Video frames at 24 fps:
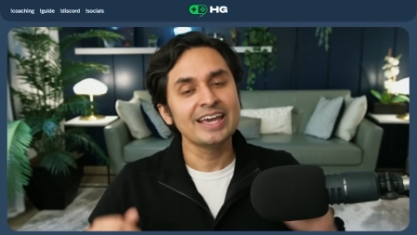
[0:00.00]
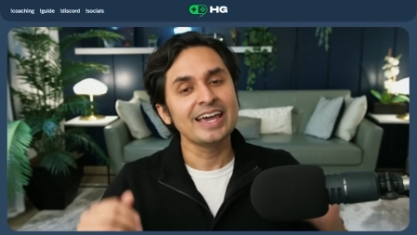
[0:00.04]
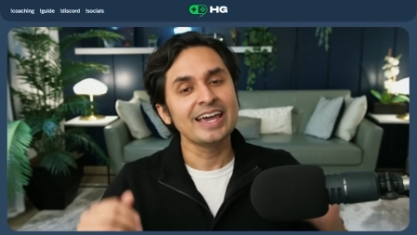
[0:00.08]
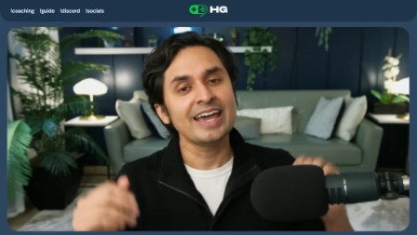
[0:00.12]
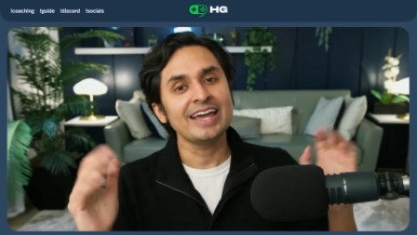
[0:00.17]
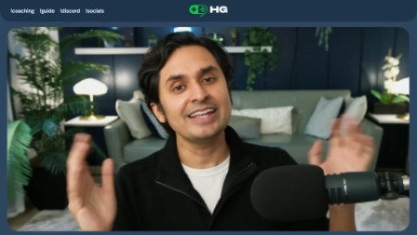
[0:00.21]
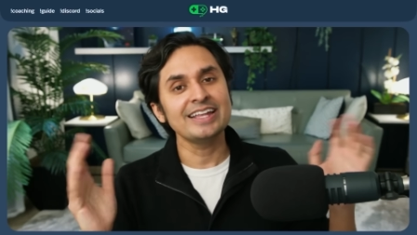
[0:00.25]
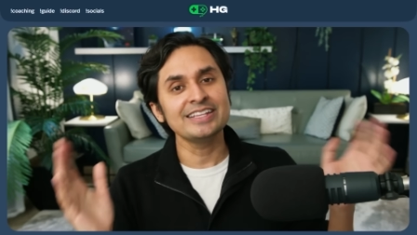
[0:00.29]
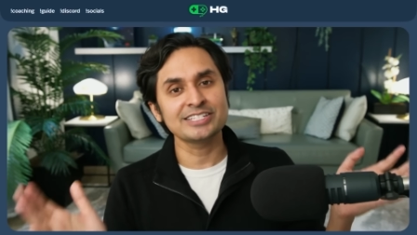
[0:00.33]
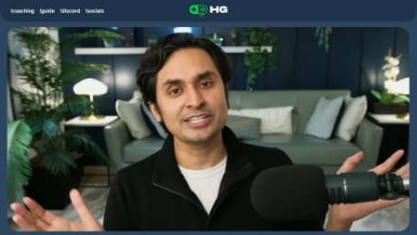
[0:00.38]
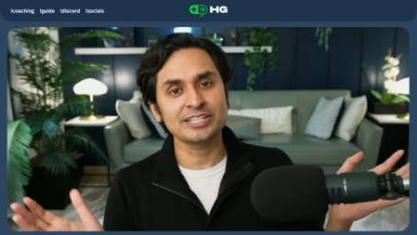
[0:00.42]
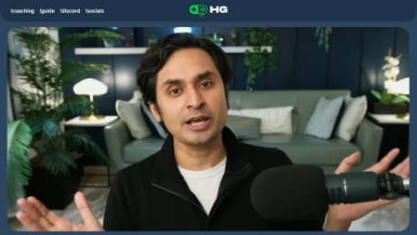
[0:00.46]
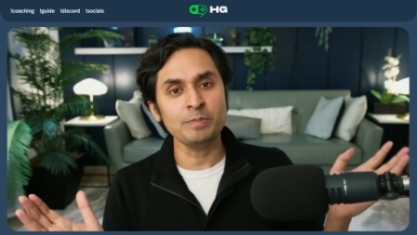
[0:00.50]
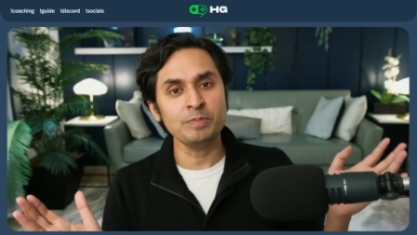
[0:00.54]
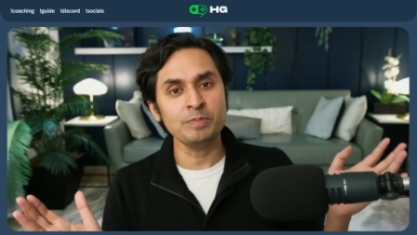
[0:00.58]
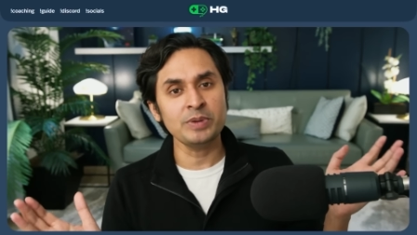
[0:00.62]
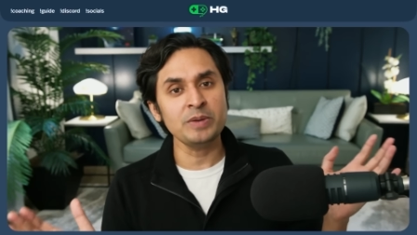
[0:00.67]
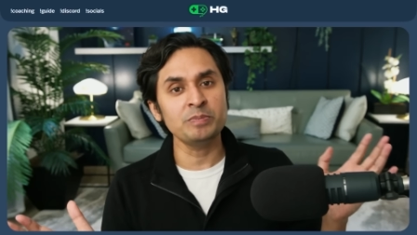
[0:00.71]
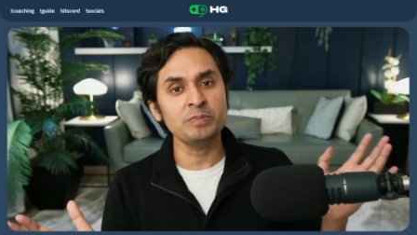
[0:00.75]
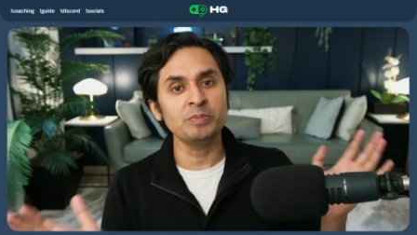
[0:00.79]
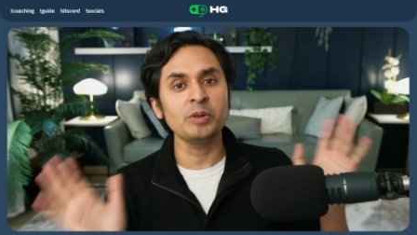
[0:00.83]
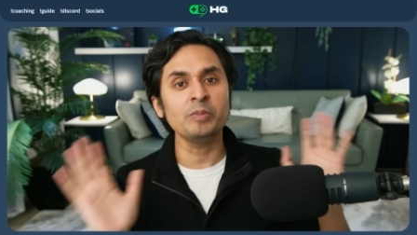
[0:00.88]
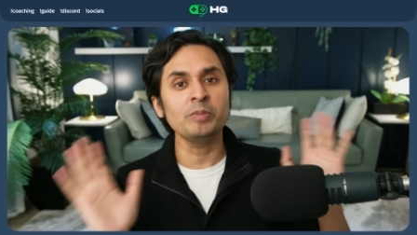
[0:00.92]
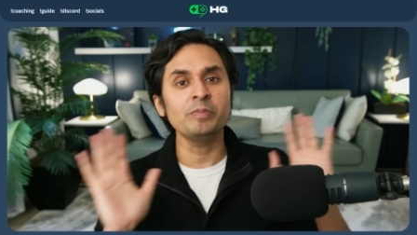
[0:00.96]
and some
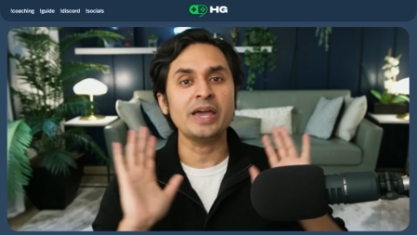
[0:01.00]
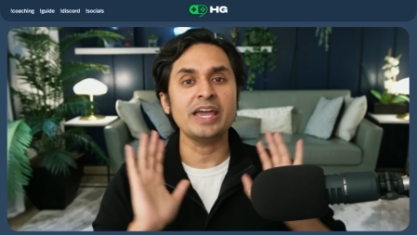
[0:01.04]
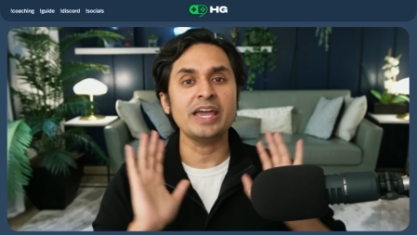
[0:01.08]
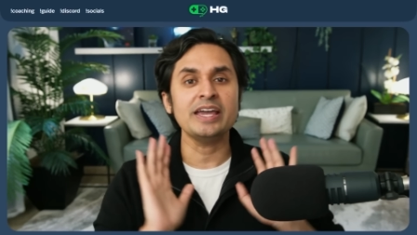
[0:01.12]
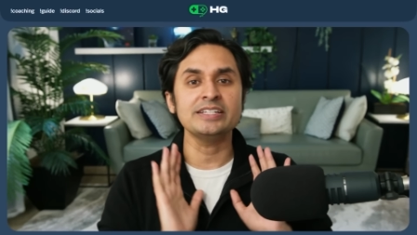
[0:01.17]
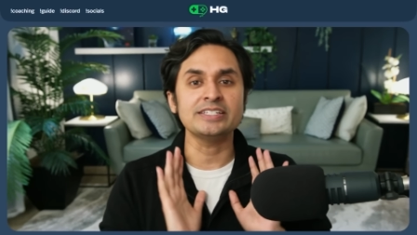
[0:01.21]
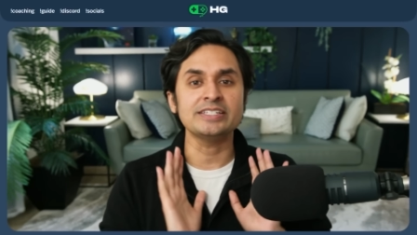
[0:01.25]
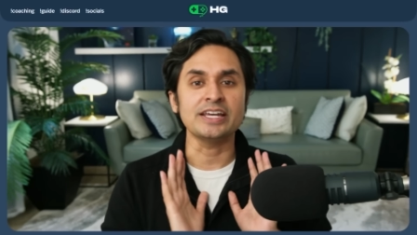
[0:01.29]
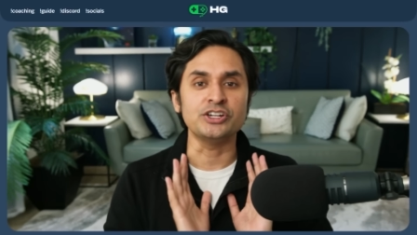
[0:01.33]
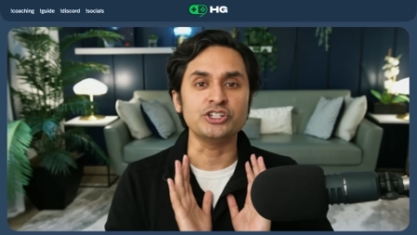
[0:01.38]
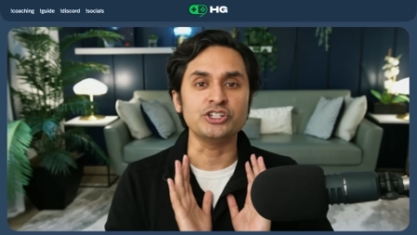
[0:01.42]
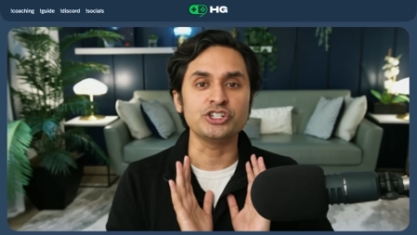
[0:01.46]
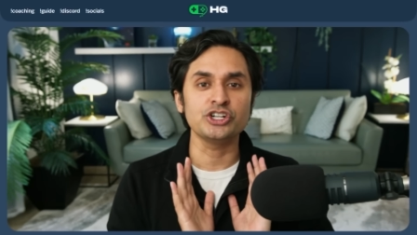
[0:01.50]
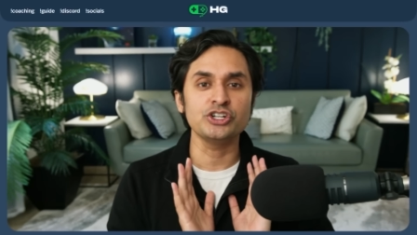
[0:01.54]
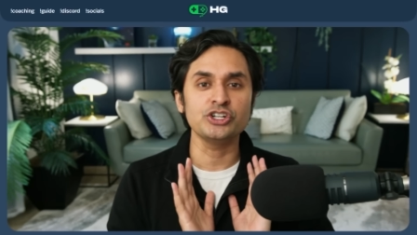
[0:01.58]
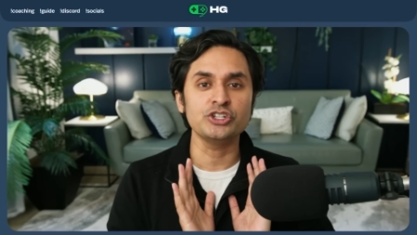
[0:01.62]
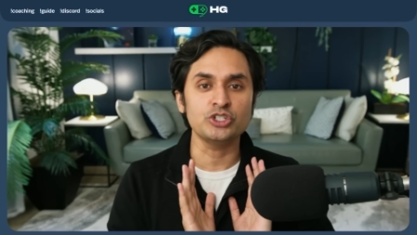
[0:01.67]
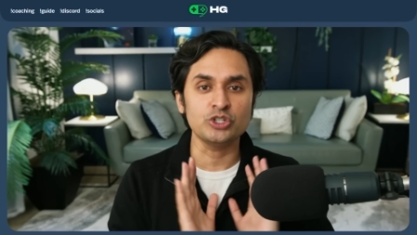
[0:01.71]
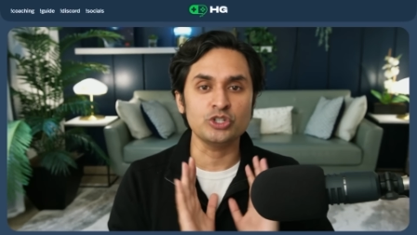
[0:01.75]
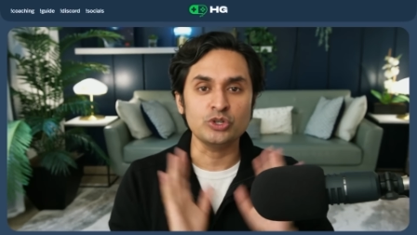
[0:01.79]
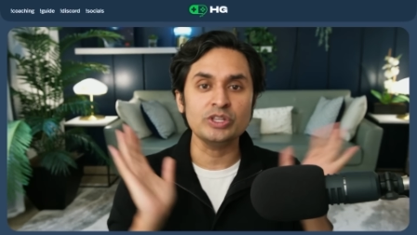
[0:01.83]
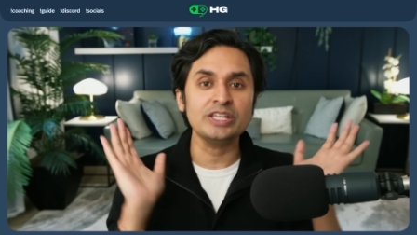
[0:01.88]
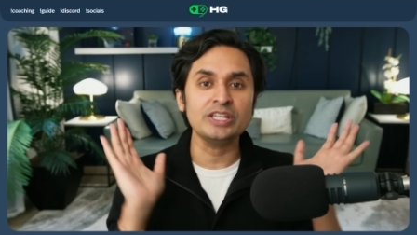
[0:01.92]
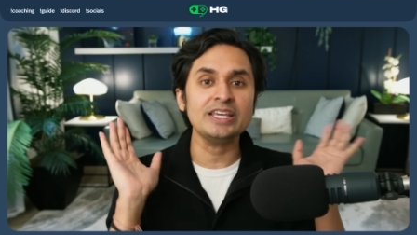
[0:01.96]
people pay attention
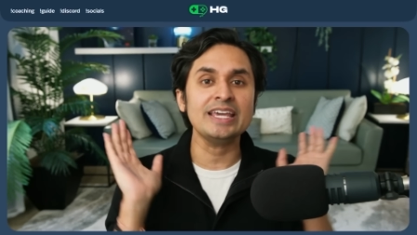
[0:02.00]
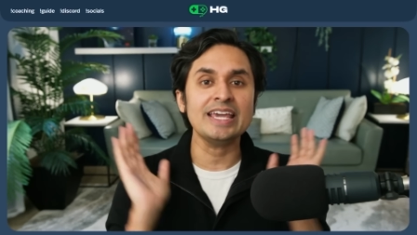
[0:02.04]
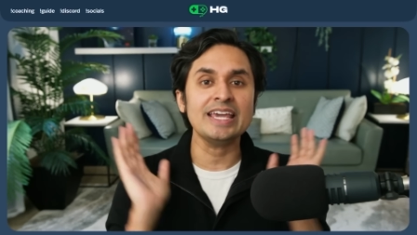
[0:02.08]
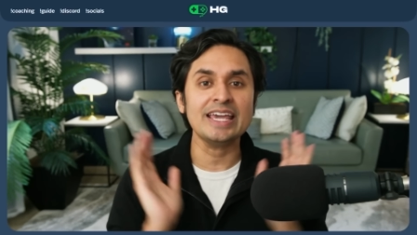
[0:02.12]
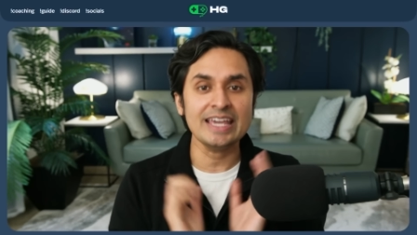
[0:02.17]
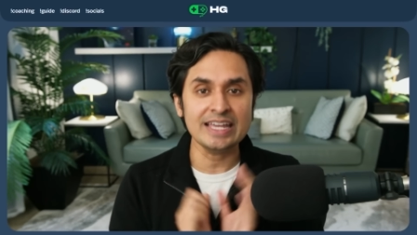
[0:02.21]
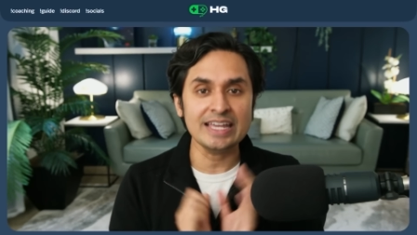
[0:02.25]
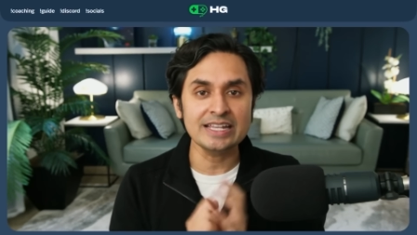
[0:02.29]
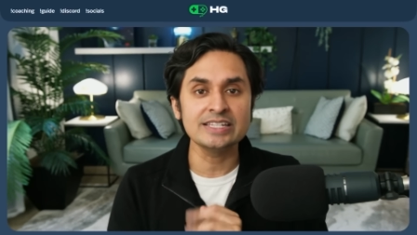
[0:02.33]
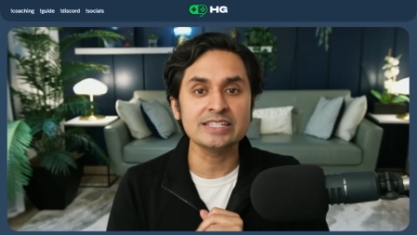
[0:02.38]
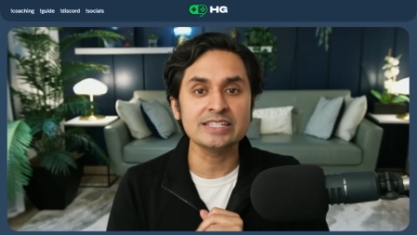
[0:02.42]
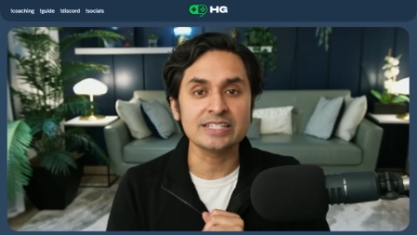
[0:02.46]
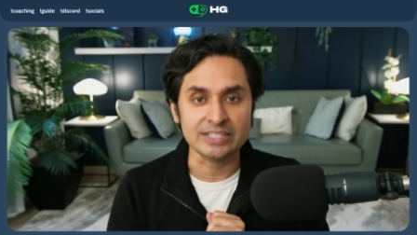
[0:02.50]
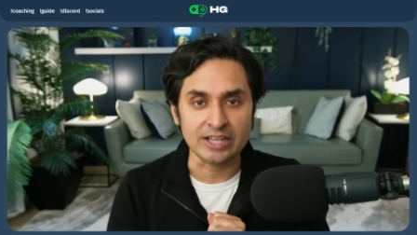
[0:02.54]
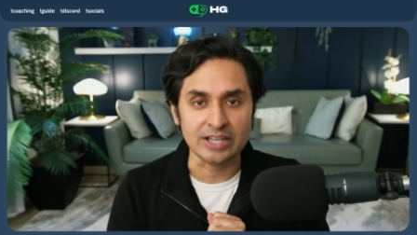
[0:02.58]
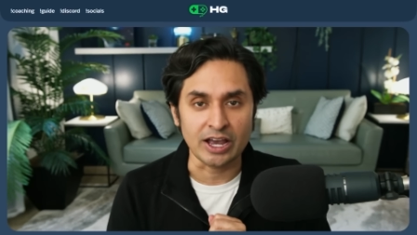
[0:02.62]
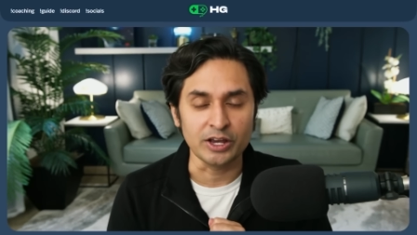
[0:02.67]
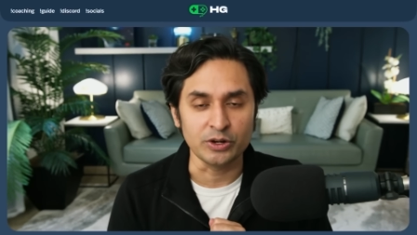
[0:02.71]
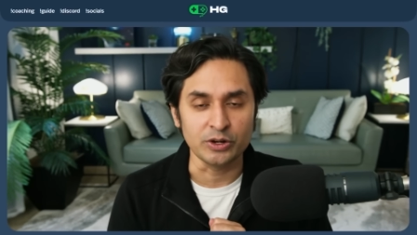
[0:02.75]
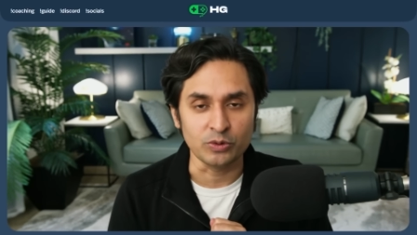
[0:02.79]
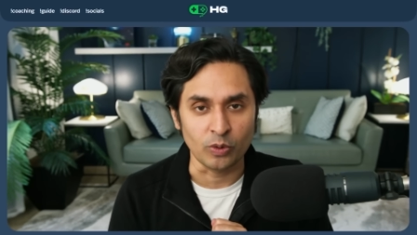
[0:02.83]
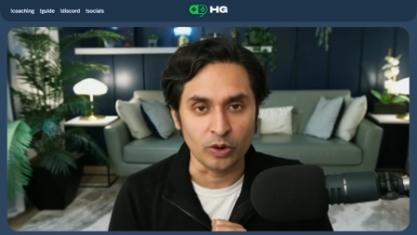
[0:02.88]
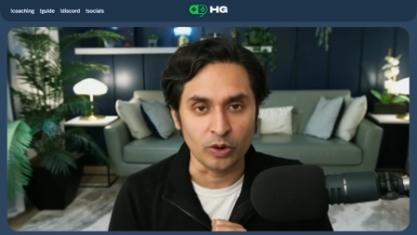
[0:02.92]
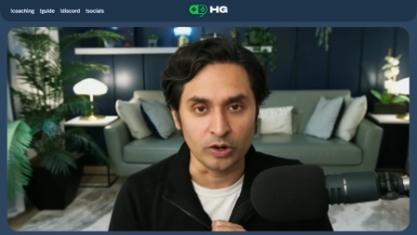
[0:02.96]
to the
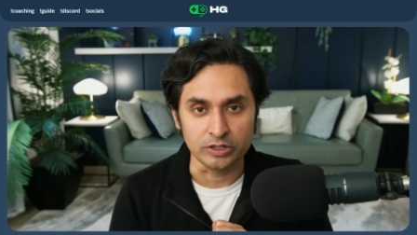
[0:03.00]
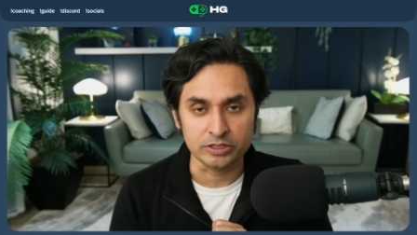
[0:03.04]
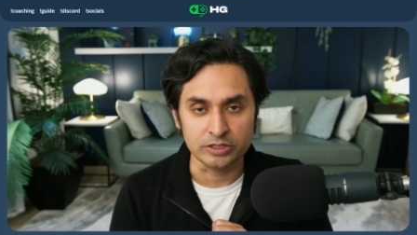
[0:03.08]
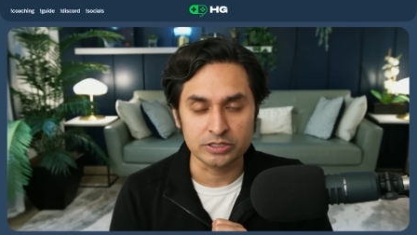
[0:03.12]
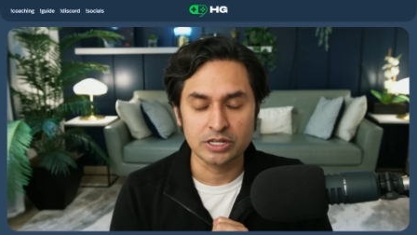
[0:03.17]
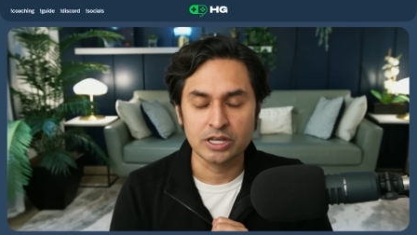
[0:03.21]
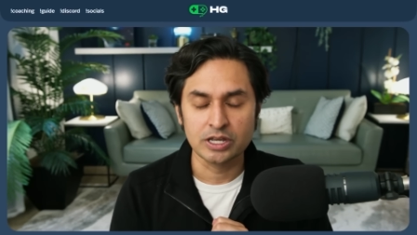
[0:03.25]
inside world.